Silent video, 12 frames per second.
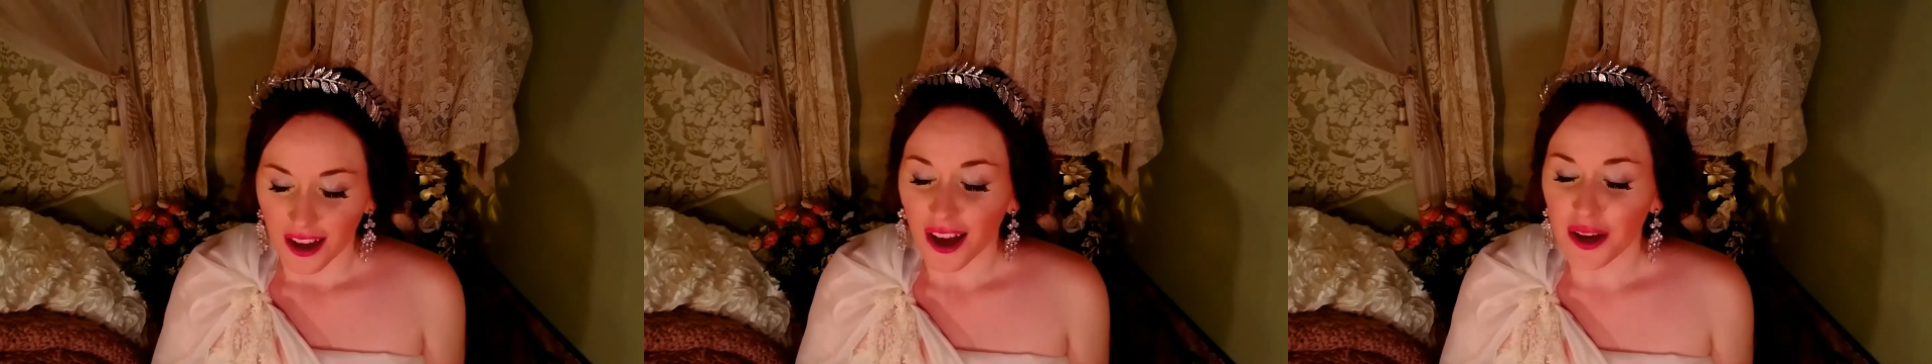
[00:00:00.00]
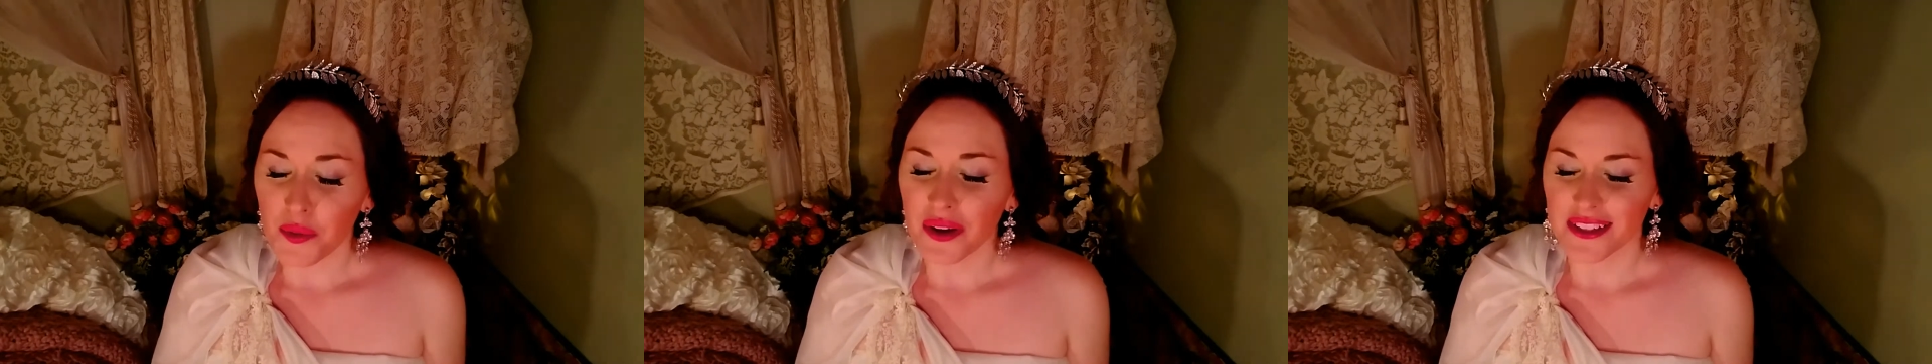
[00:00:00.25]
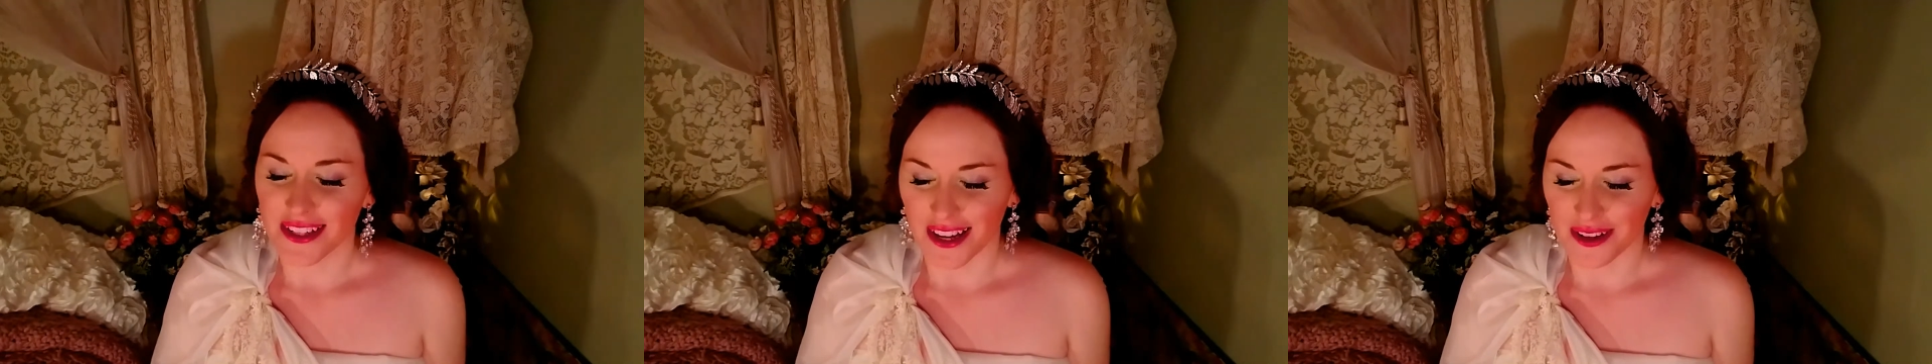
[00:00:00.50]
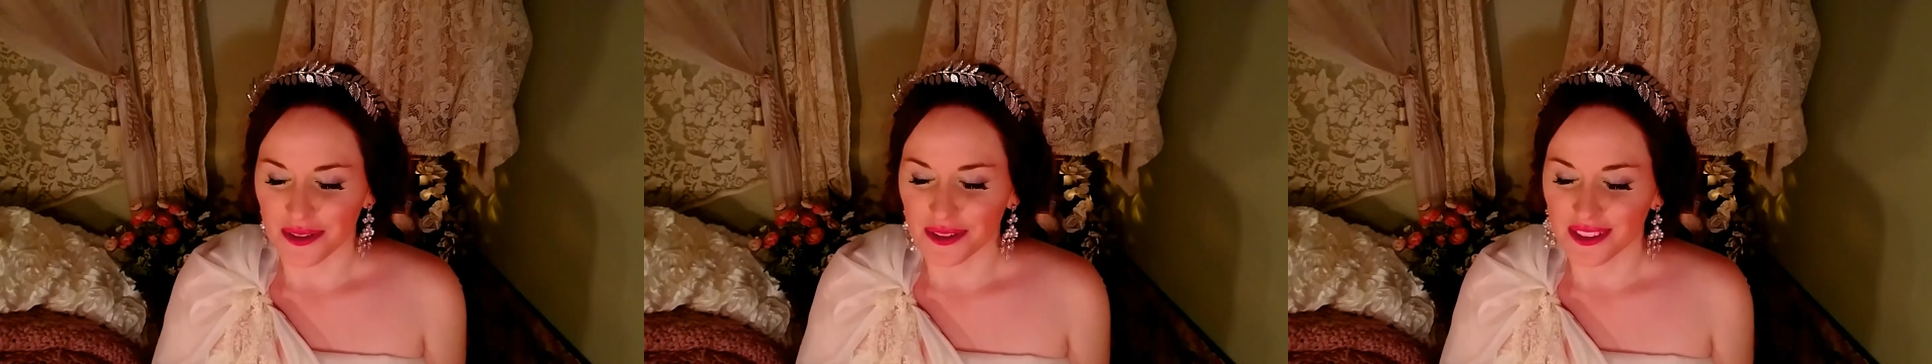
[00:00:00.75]
I went
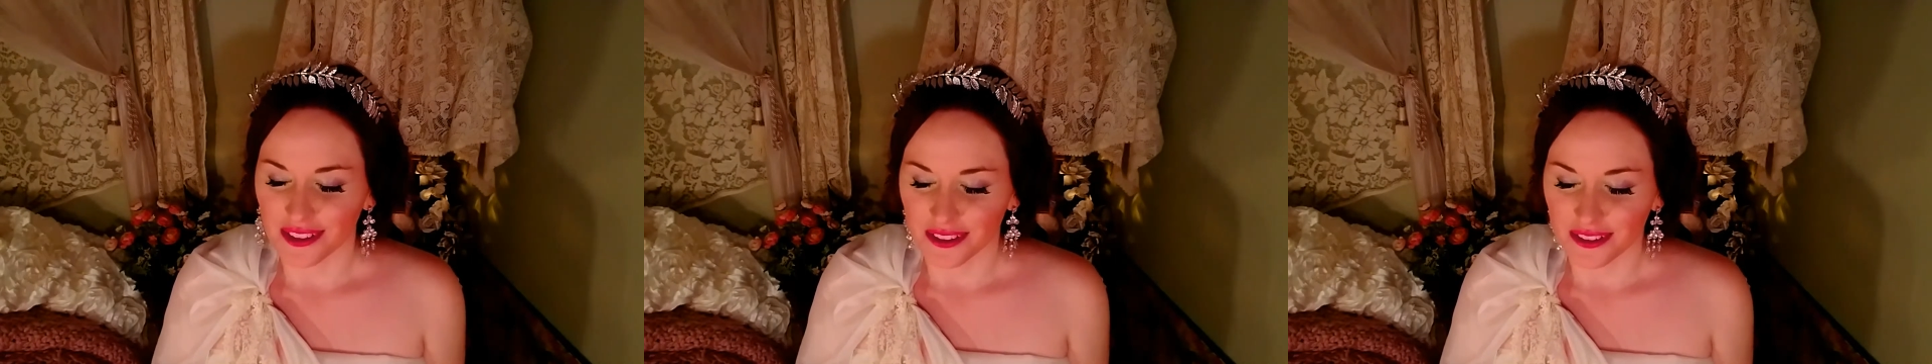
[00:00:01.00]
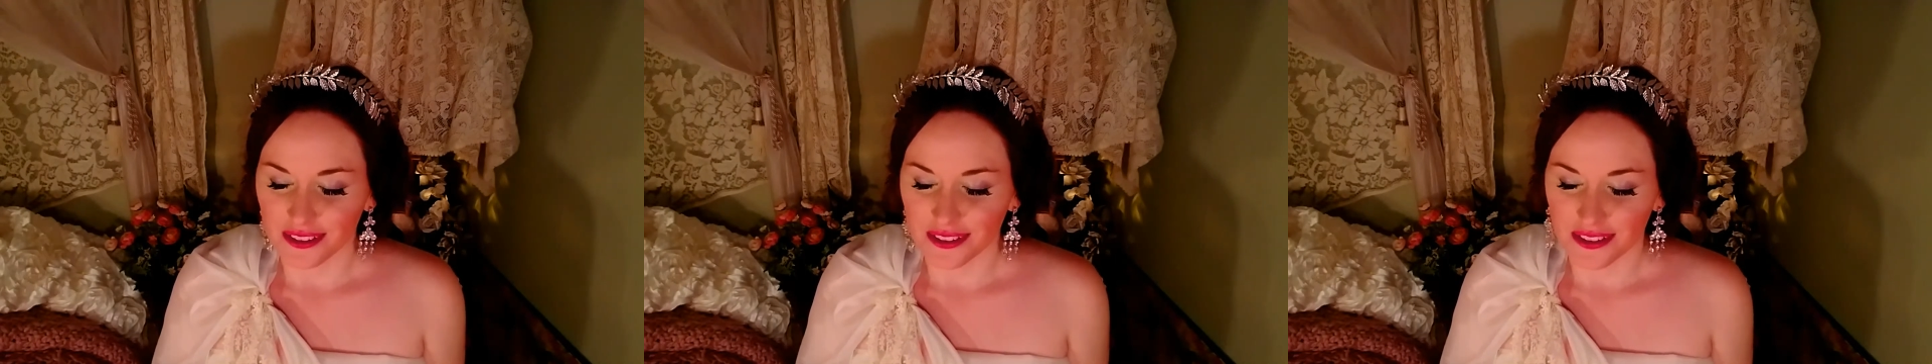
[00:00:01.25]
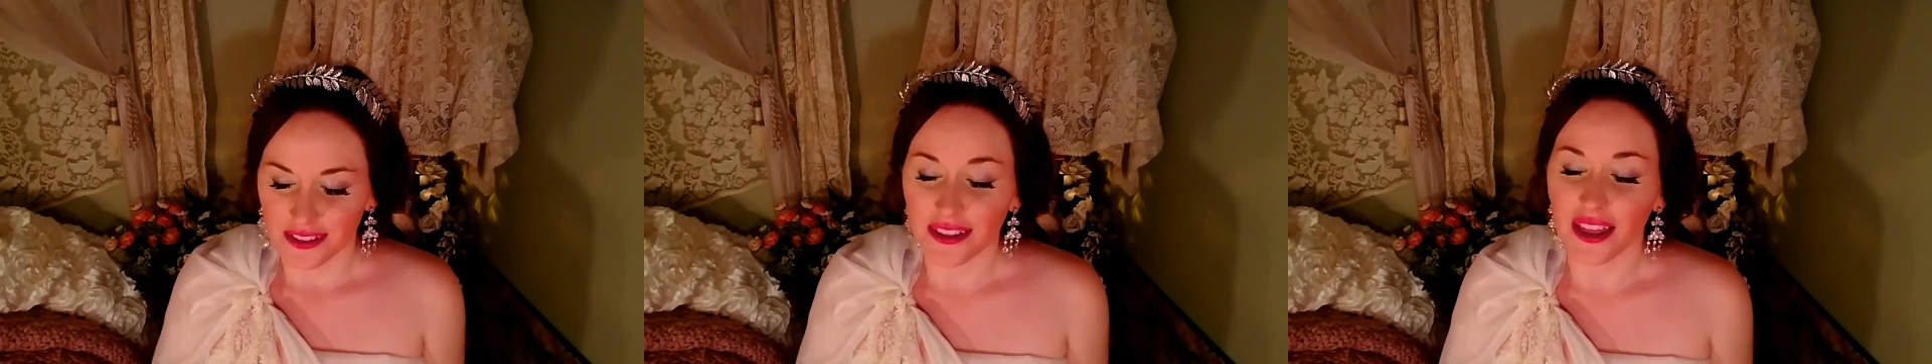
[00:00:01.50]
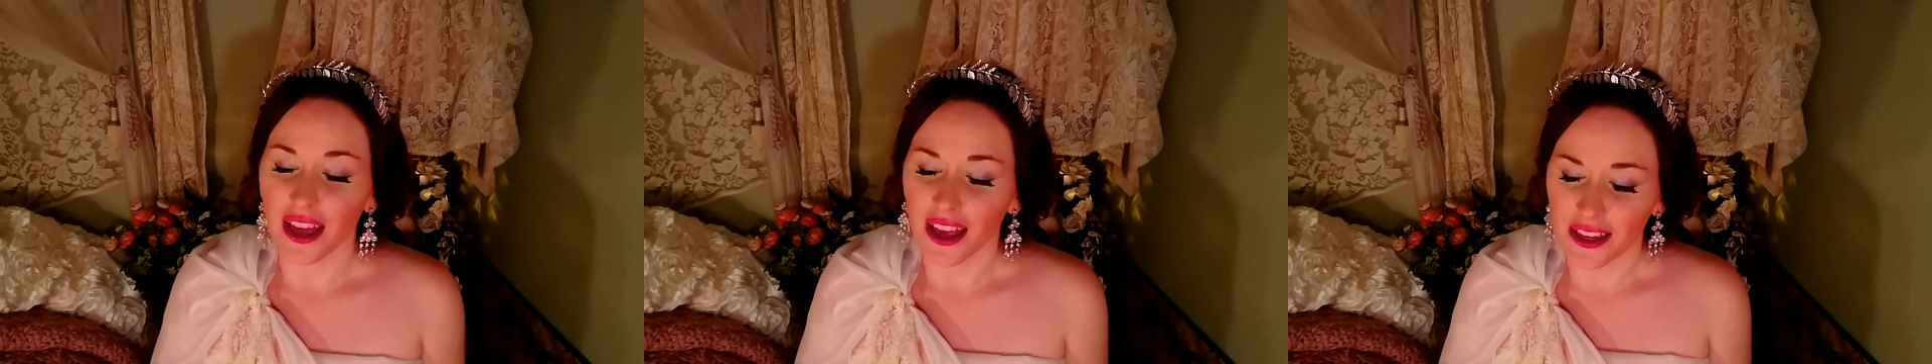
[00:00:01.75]
out to
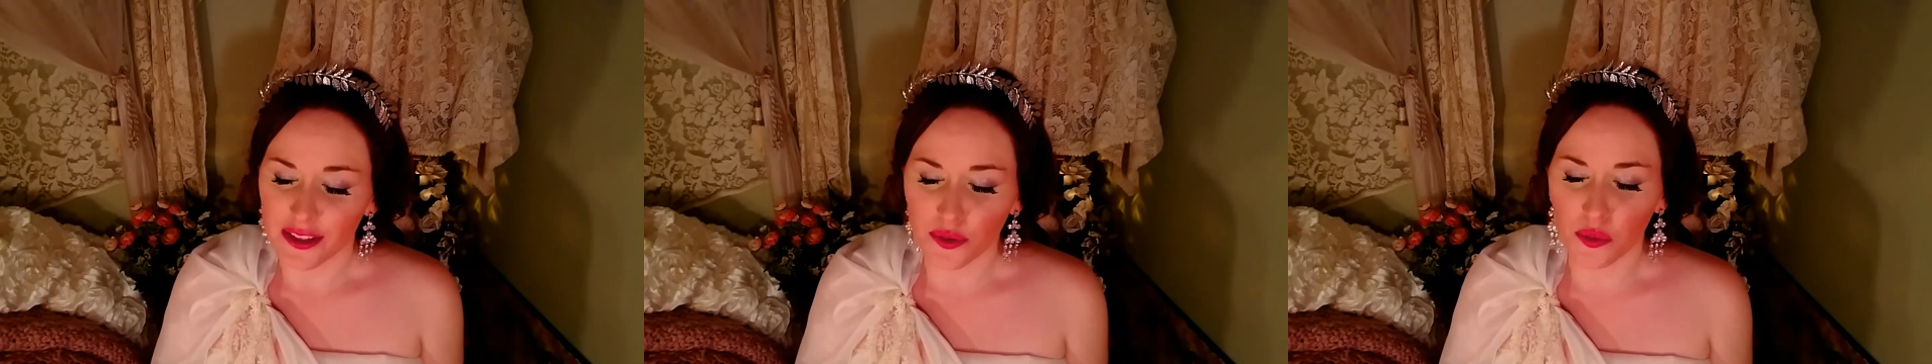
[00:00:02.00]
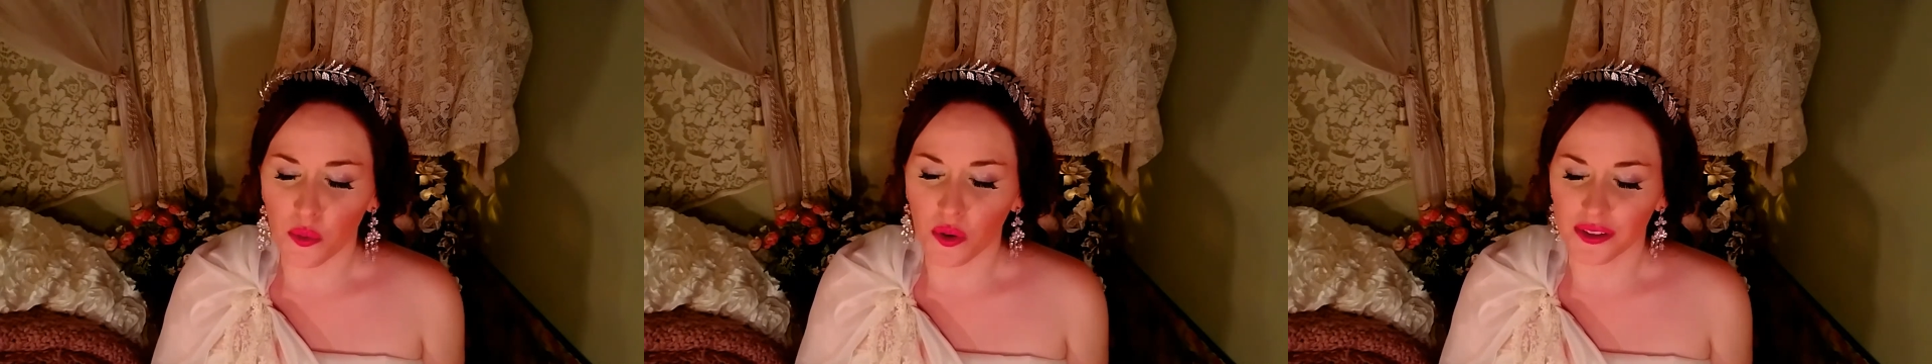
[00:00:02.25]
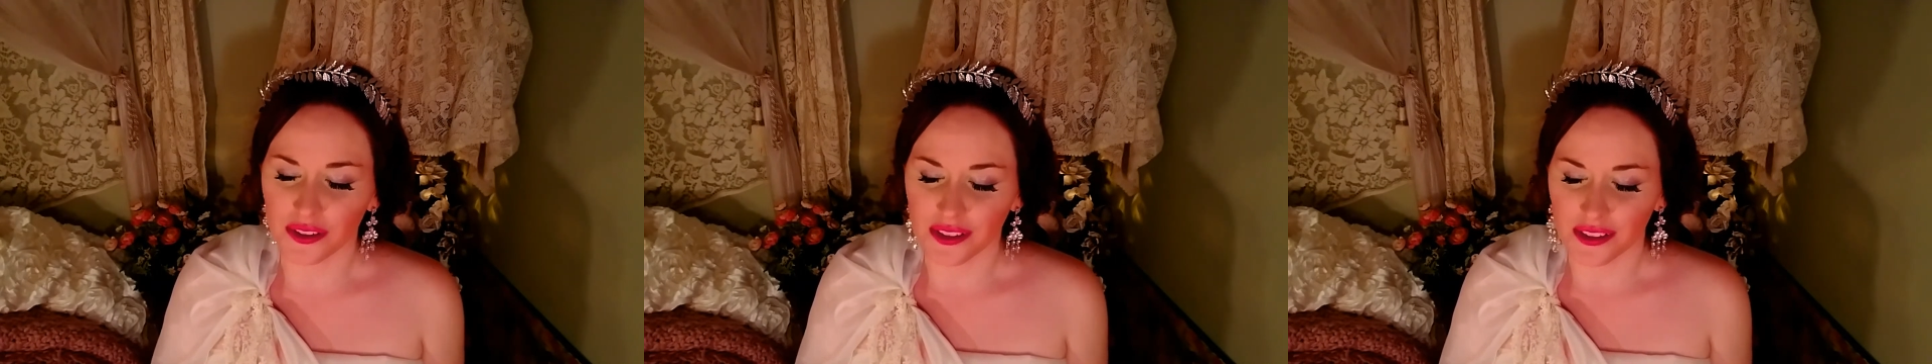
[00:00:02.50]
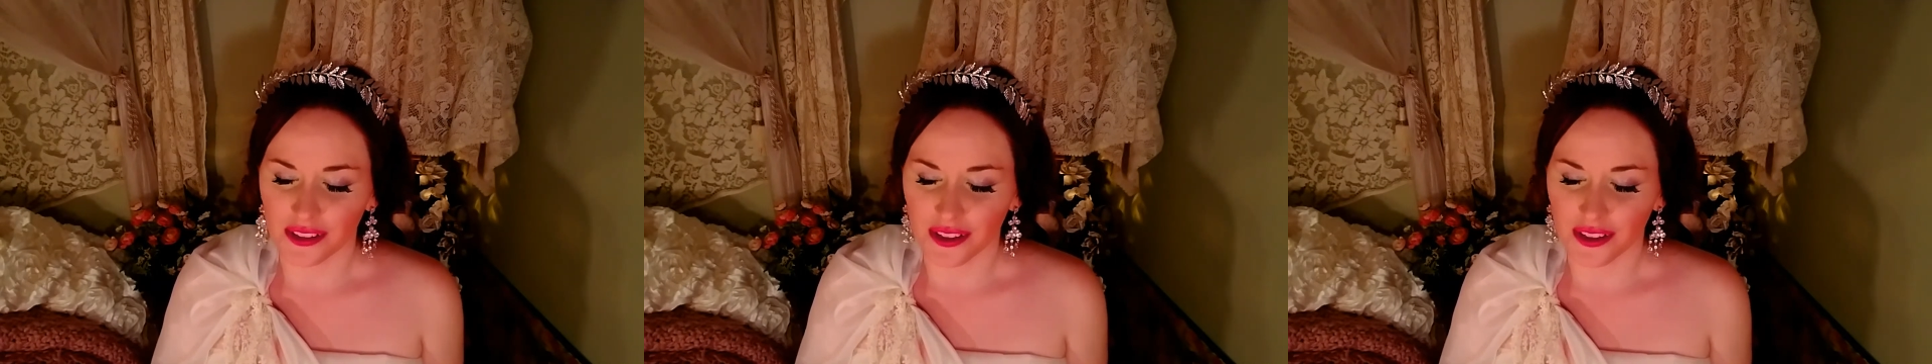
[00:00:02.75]
the hazel wood